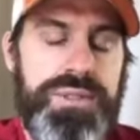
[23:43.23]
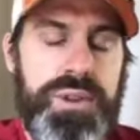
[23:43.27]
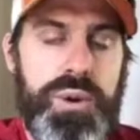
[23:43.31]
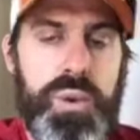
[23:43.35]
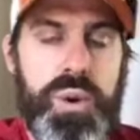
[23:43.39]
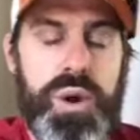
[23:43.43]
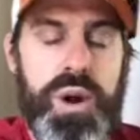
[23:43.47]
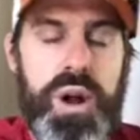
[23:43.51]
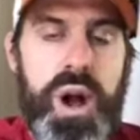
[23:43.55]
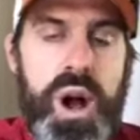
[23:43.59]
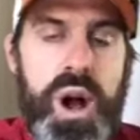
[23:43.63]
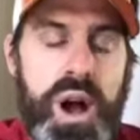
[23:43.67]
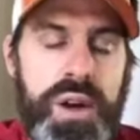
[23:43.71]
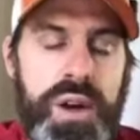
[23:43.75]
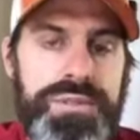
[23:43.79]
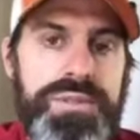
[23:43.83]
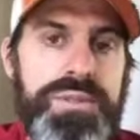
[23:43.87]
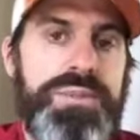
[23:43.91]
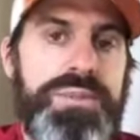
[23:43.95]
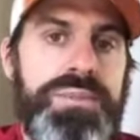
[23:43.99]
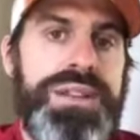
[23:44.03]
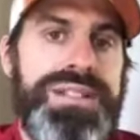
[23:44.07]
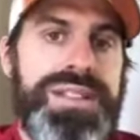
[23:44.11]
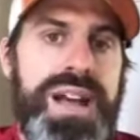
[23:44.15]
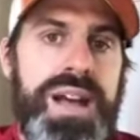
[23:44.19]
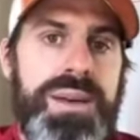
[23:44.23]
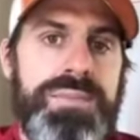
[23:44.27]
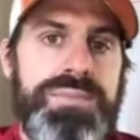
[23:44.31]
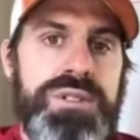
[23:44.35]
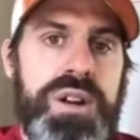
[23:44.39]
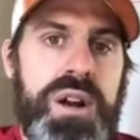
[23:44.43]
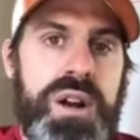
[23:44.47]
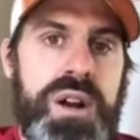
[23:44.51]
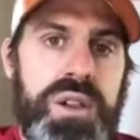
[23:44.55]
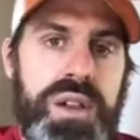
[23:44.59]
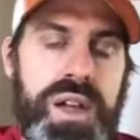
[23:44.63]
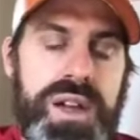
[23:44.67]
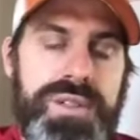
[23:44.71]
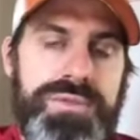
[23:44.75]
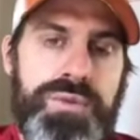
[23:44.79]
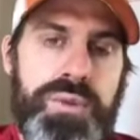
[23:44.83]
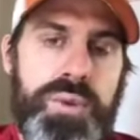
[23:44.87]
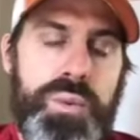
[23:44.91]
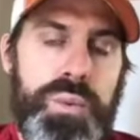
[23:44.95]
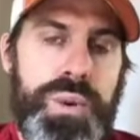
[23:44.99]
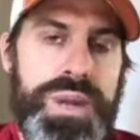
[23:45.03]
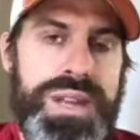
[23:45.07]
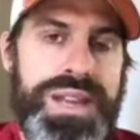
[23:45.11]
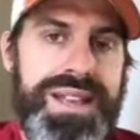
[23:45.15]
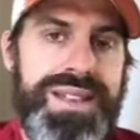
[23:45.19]
there will often be times in our life where
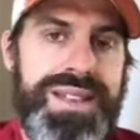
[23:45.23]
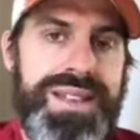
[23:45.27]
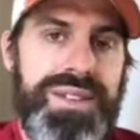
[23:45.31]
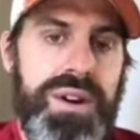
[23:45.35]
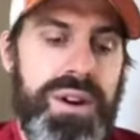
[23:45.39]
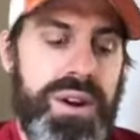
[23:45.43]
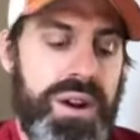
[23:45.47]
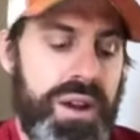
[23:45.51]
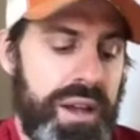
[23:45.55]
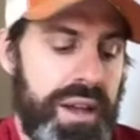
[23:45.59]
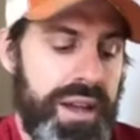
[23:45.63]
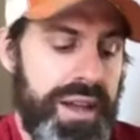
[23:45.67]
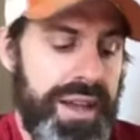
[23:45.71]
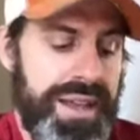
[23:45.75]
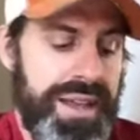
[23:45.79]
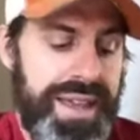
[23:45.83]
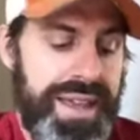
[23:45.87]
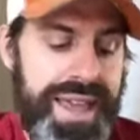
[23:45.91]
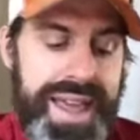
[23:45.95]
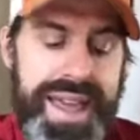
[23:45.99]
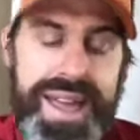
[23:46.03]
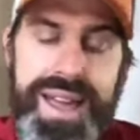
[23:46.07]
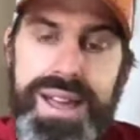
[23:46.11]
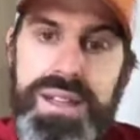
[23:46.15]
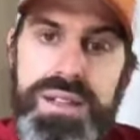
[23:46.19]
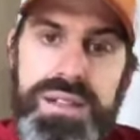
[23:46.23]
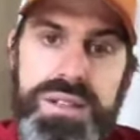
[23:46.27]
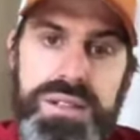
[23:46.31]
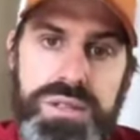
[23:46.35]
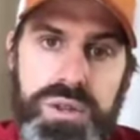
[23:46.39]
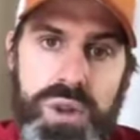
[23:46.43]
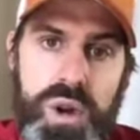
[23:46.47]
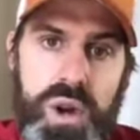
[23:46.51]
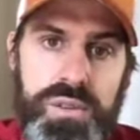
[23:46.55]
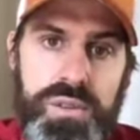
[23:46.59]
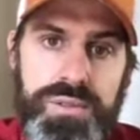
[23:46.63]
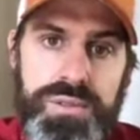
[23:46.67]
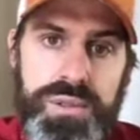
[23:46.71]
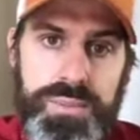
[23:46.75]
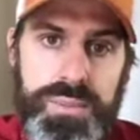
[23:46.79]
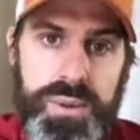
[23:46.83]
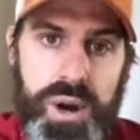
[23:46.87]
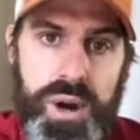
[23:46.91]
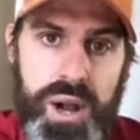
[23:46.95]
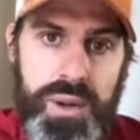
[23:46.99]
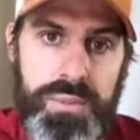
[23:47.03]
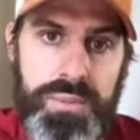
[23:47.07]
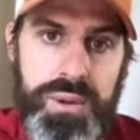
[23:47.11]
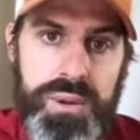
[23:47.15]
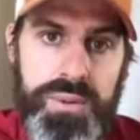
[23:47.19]
we either can't solve the
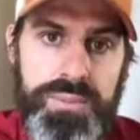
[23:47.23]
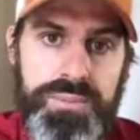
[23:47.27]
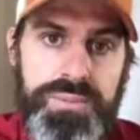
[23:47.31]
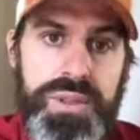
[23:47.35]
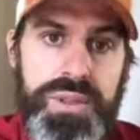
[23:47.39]
problem,